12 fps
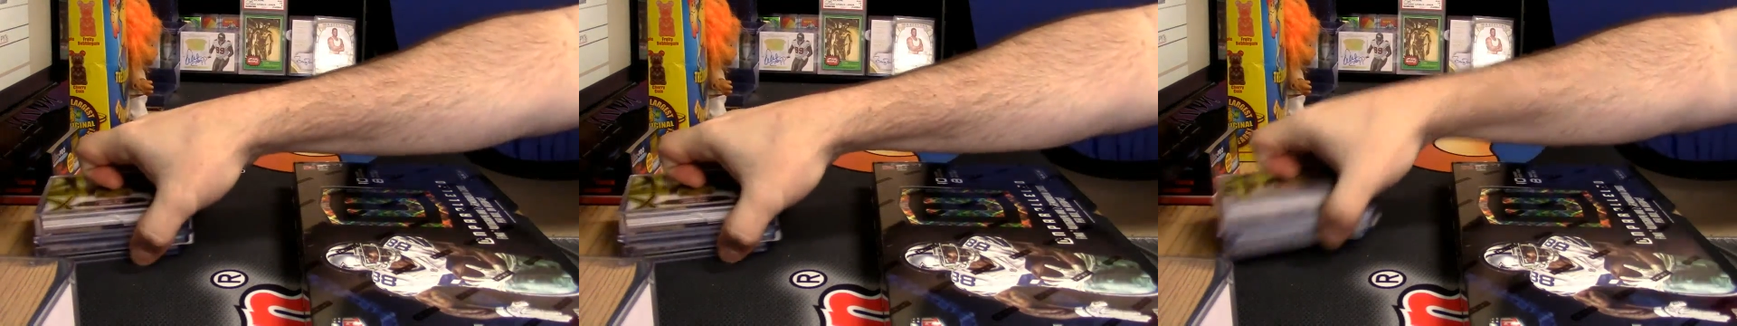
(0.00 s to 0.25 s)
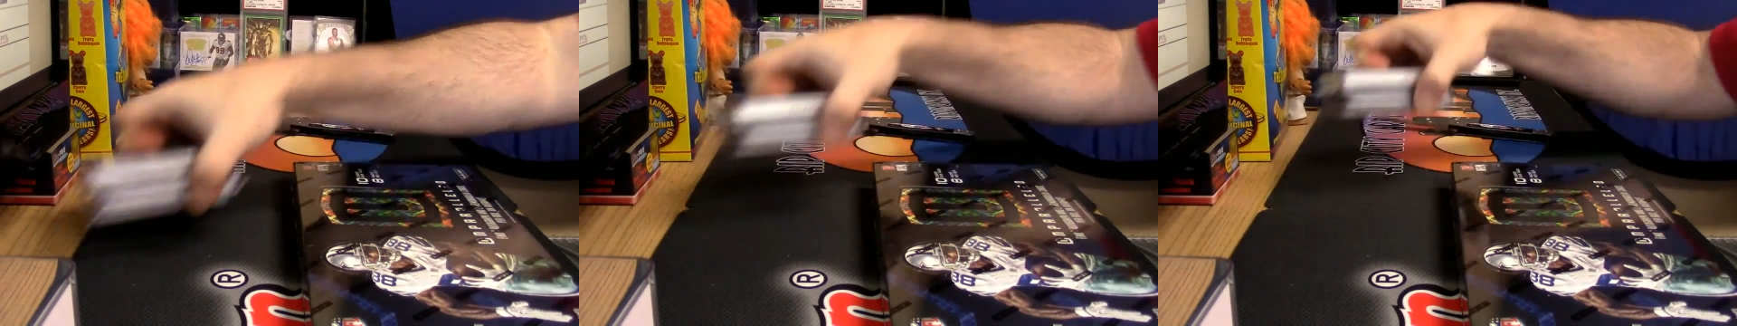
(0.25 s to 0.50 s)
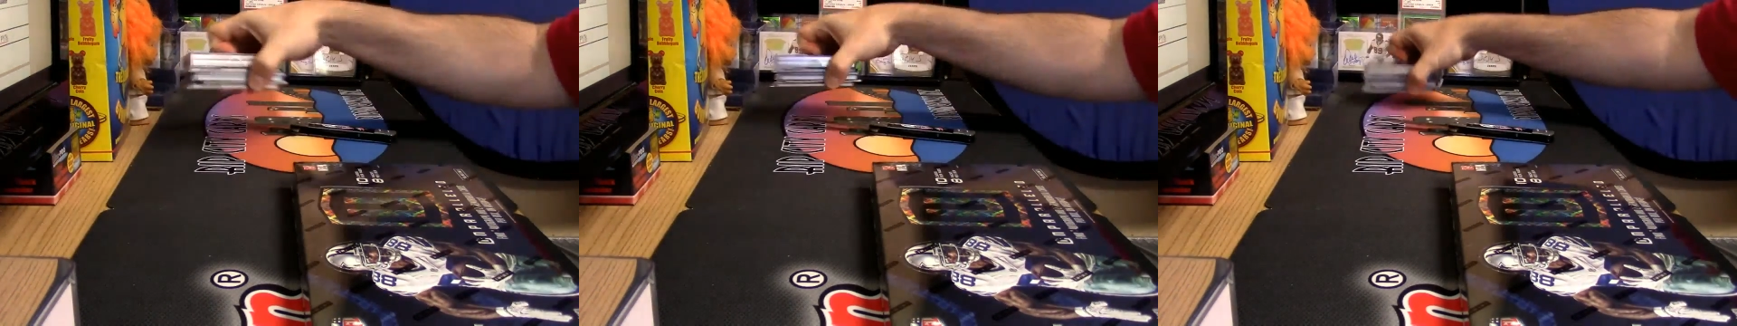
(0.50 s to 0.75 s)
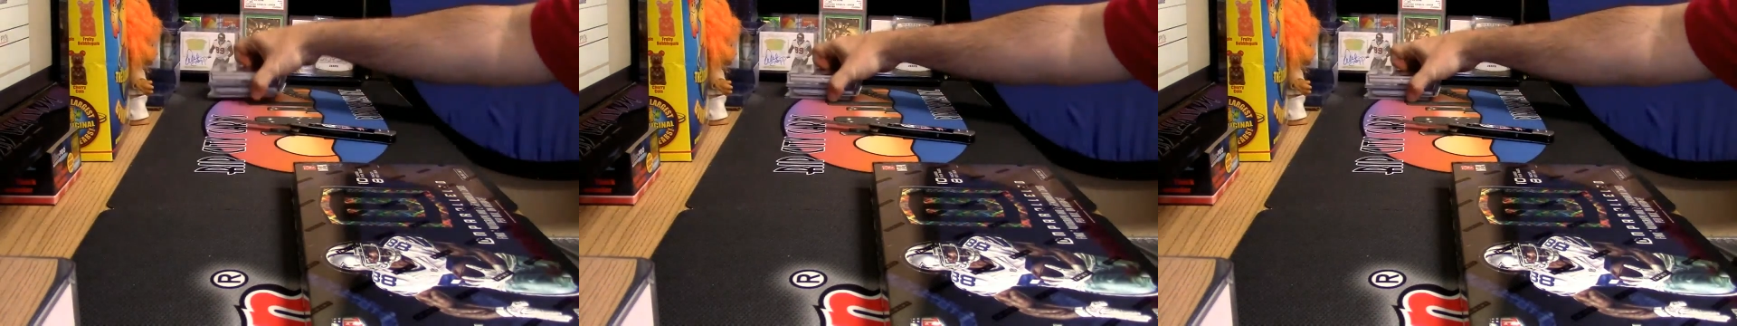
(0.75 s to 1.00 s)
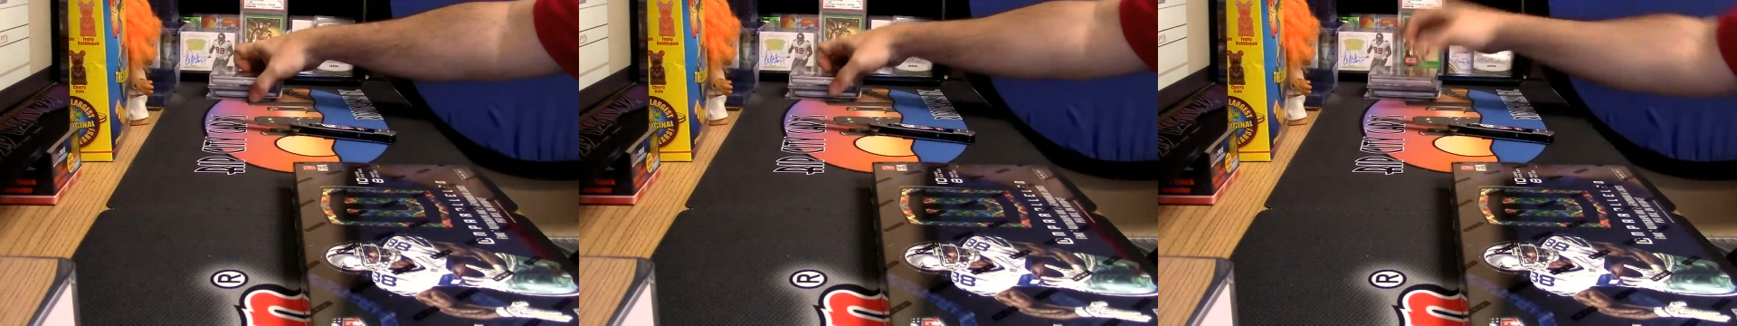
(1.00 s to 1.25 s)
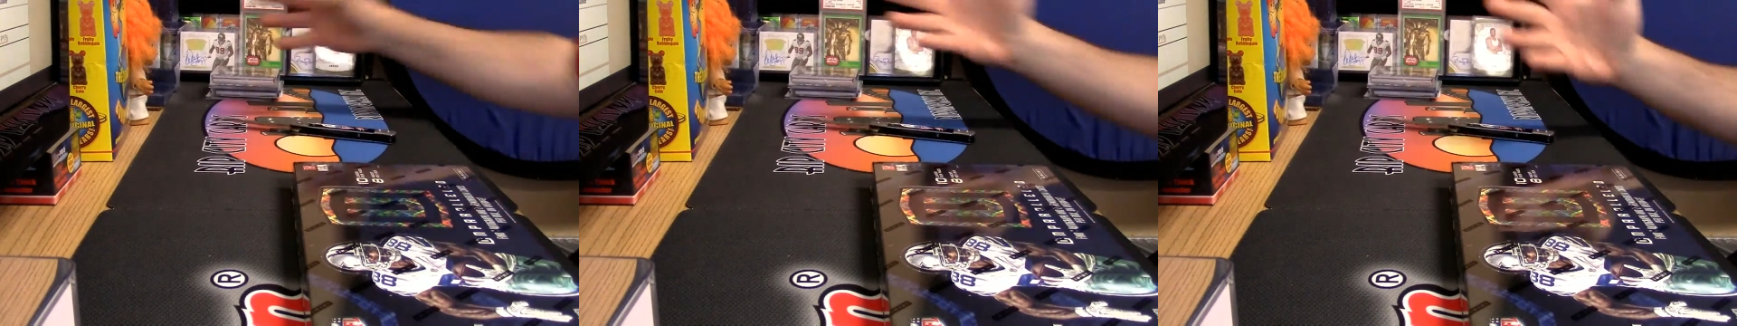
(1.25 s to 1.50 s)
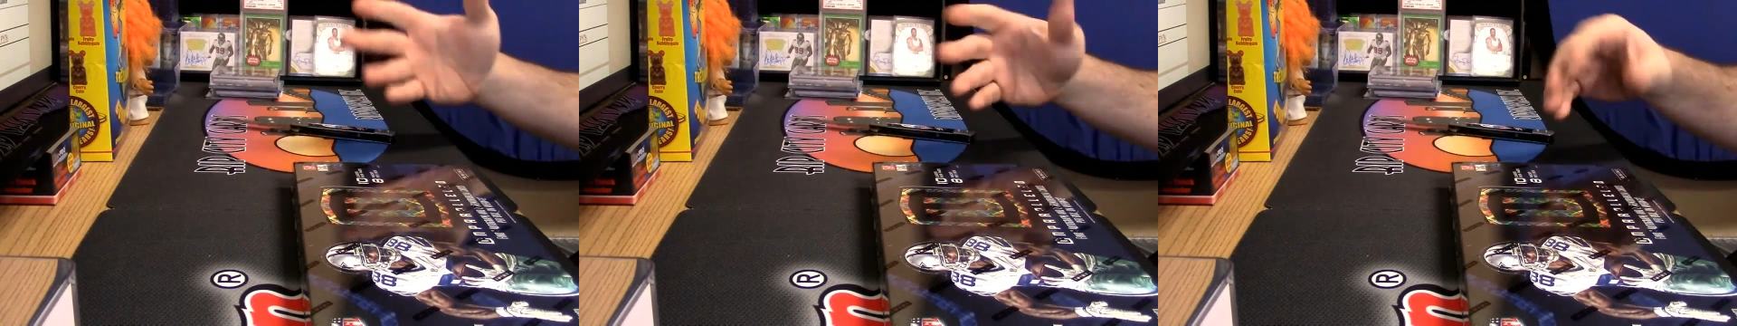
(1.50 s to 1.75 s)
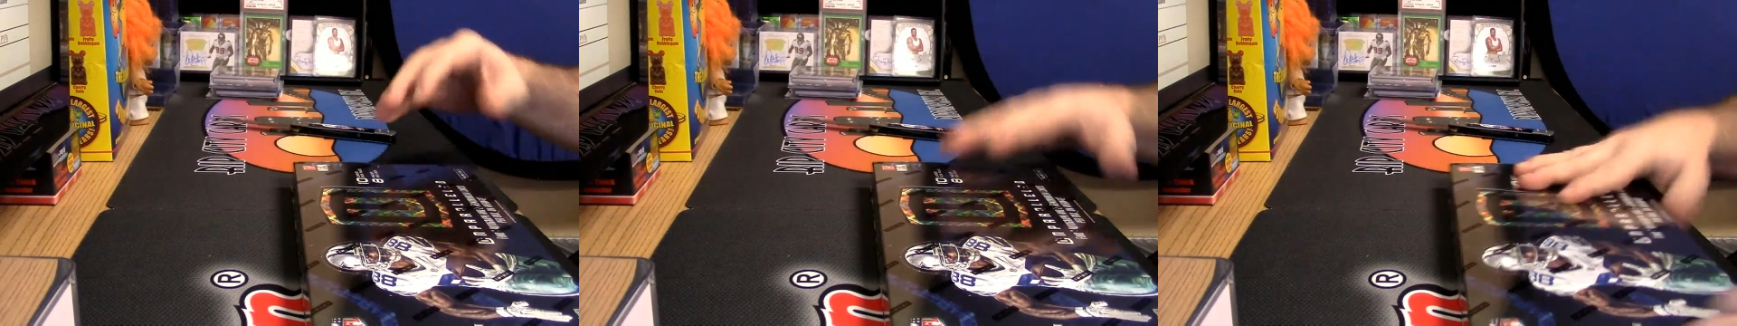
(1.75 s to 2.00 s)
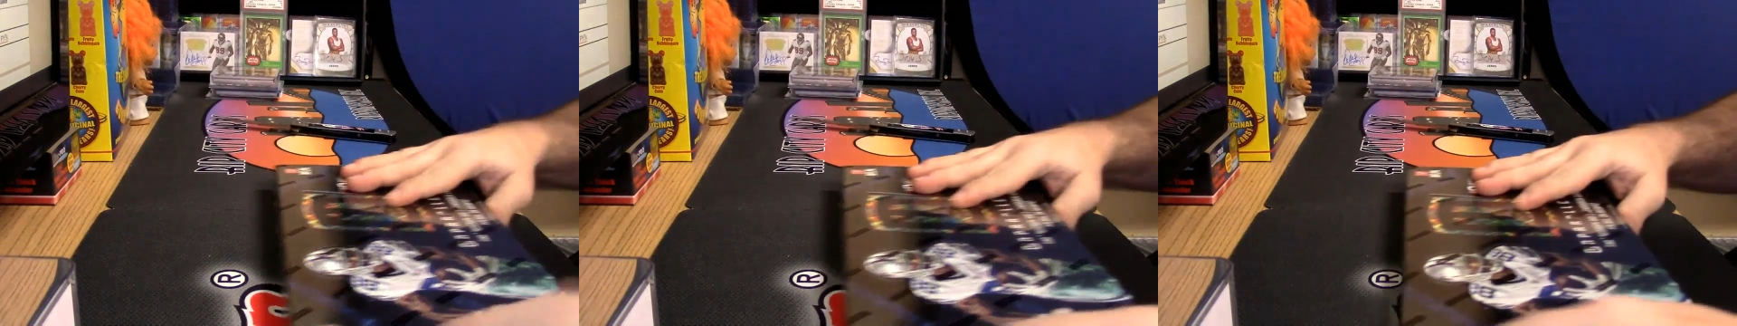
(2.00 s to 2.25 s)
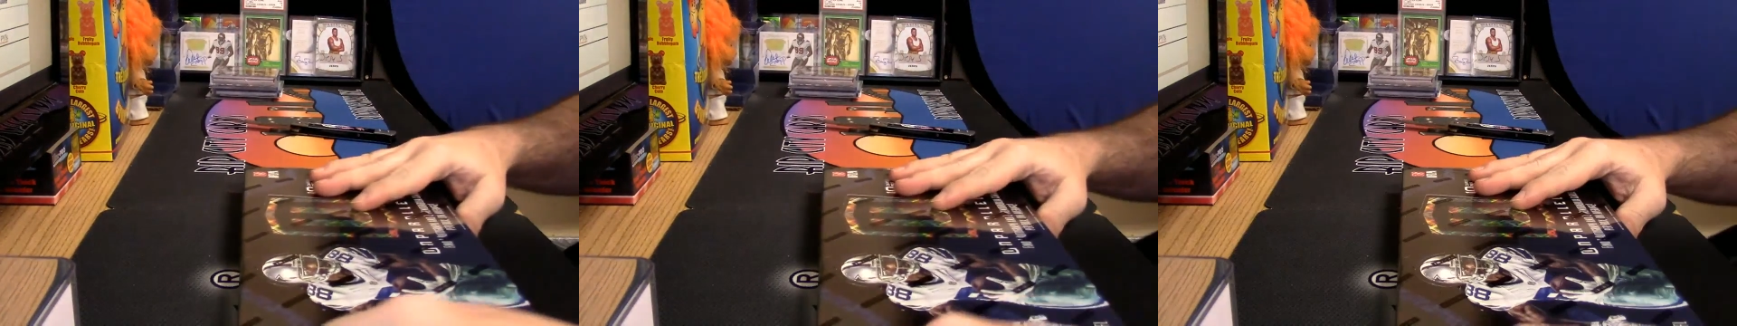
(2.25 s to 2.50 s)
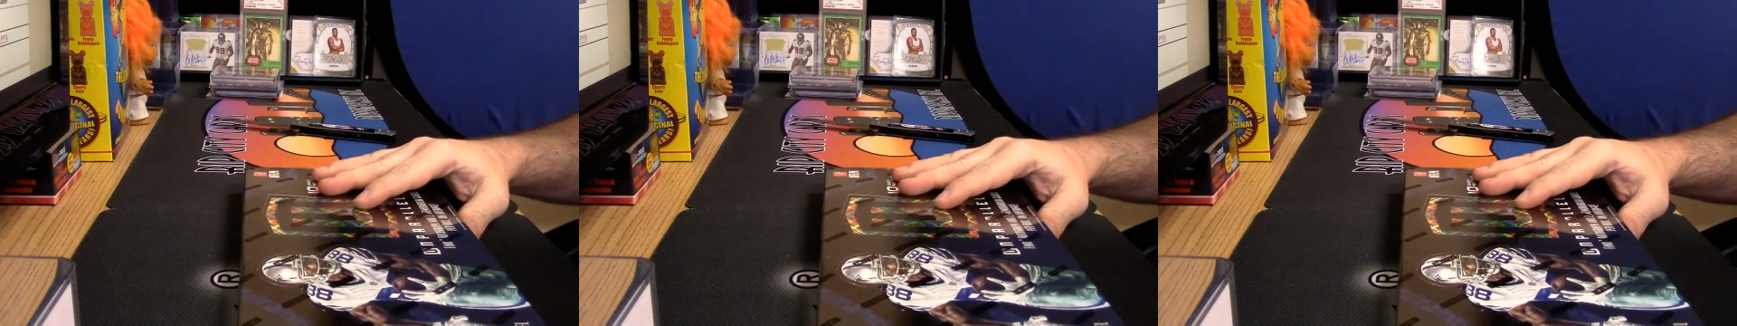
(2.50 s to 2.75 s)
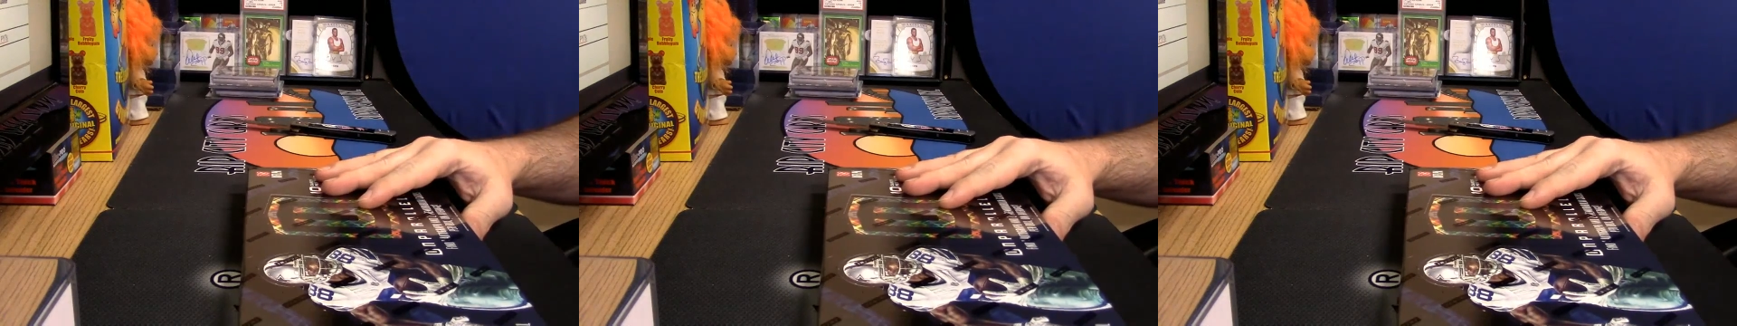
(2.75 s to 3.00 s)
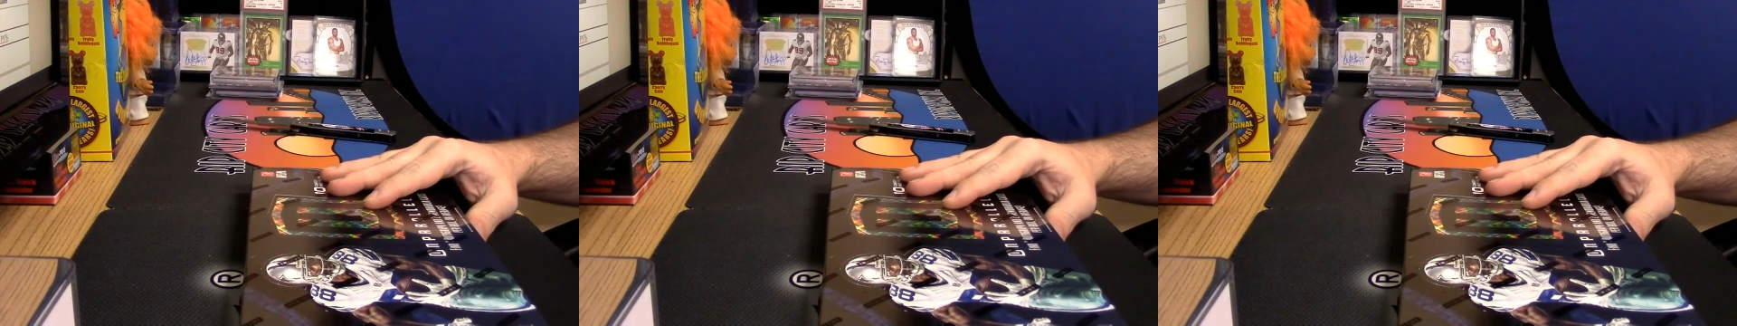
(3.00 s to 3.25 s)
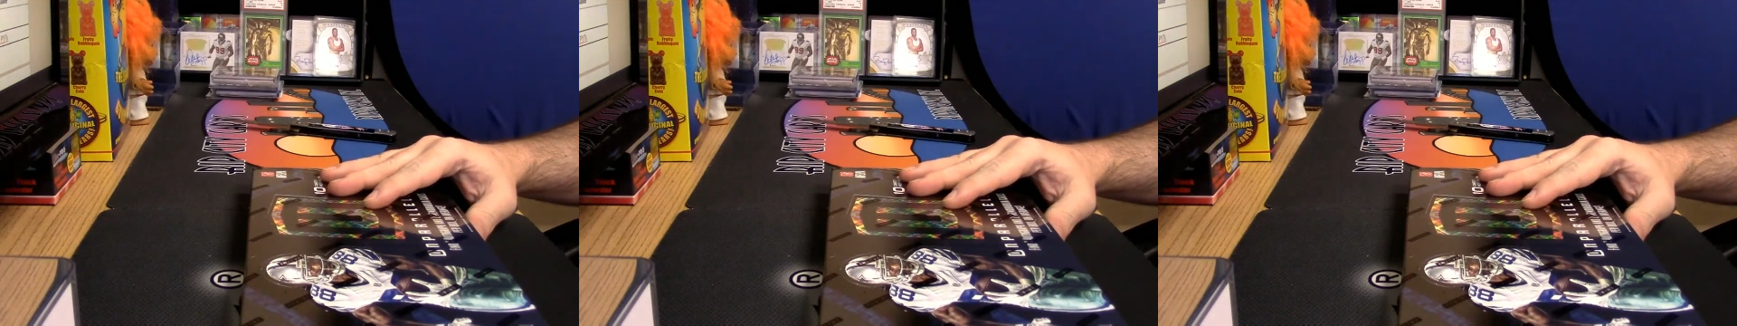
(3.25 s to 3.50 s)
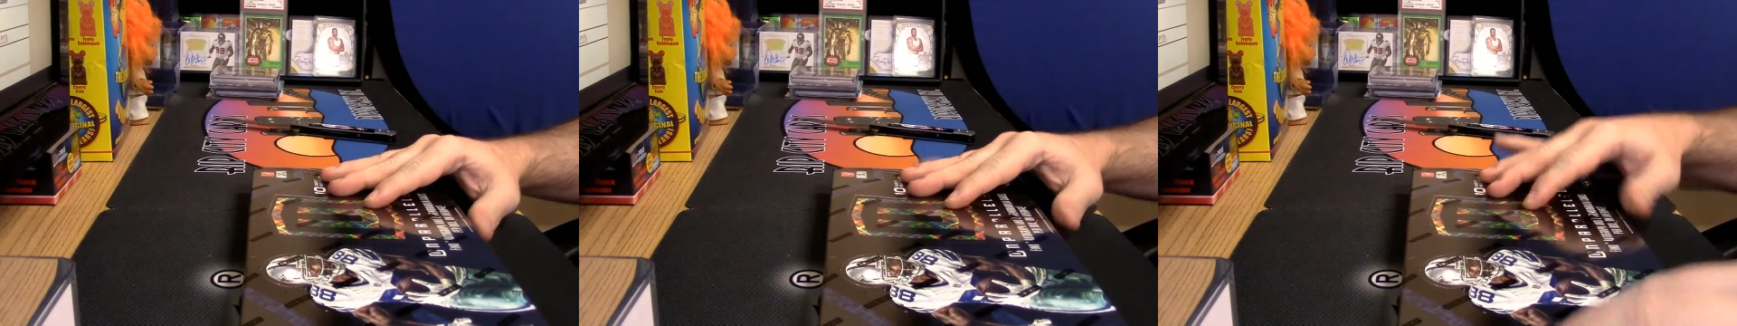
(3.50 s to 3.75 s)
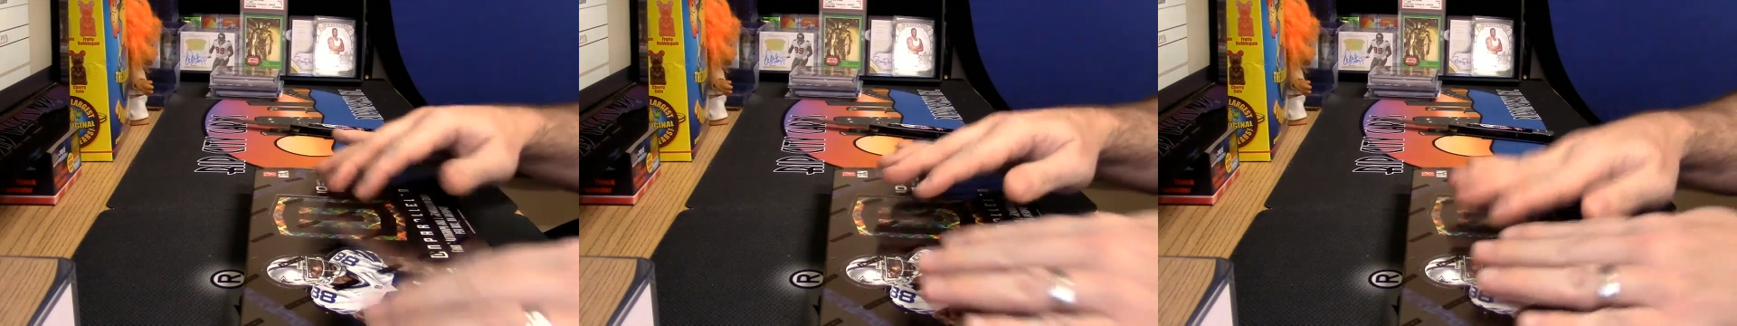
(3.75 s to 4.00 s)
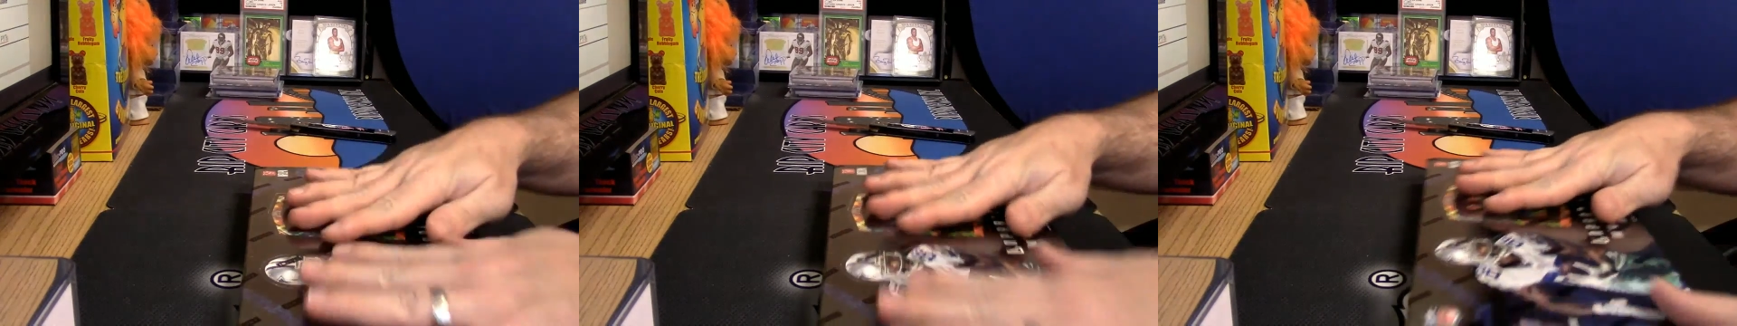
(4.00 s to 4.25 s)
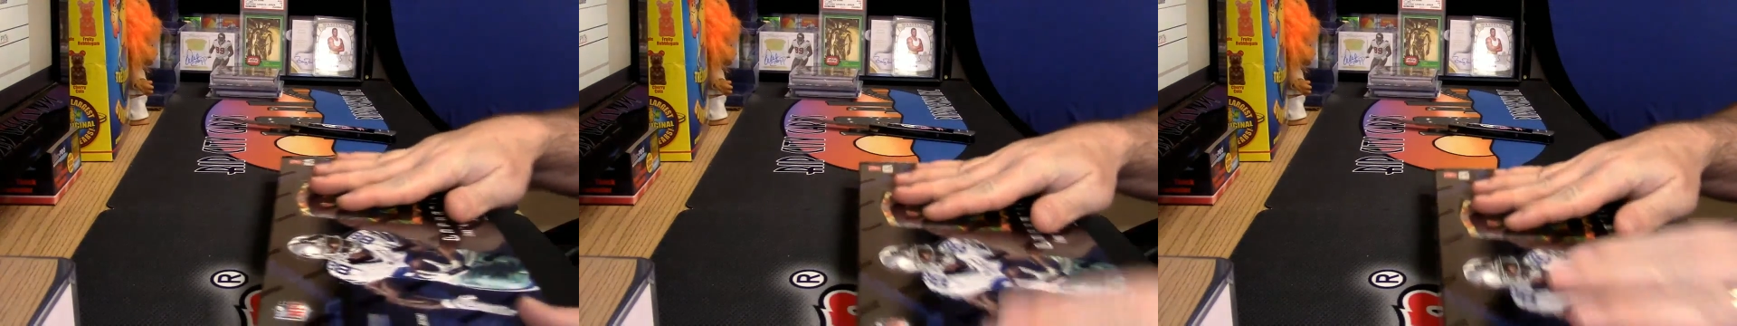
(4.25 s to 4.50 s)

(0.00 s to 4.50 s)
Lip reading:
(no speaker visible)